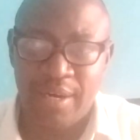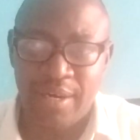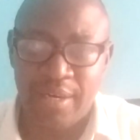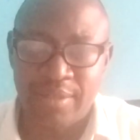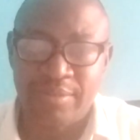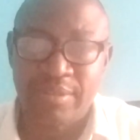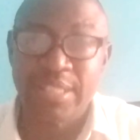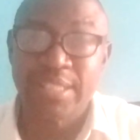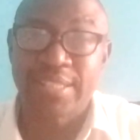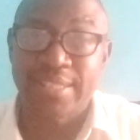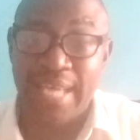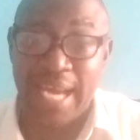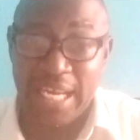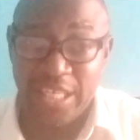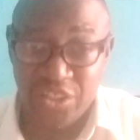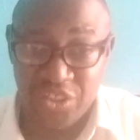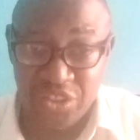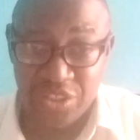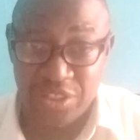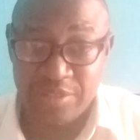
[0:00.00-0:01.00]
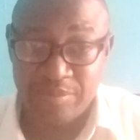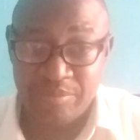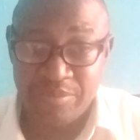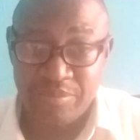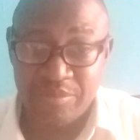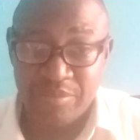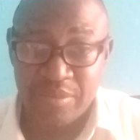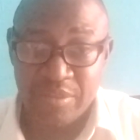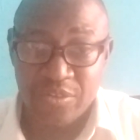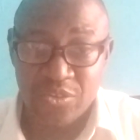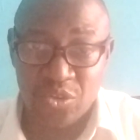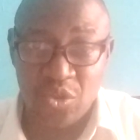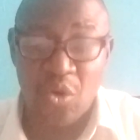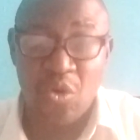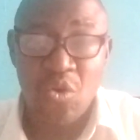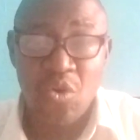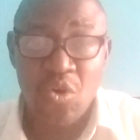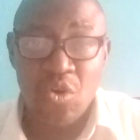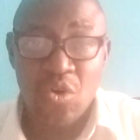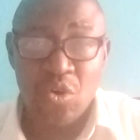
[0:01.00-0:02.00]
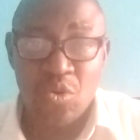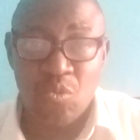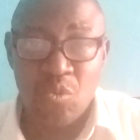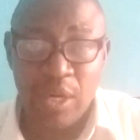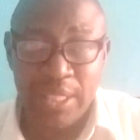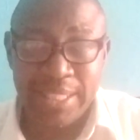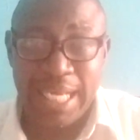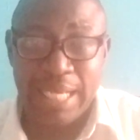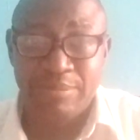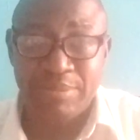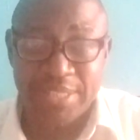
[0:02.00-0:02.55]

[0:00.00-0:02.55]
research. So what I'm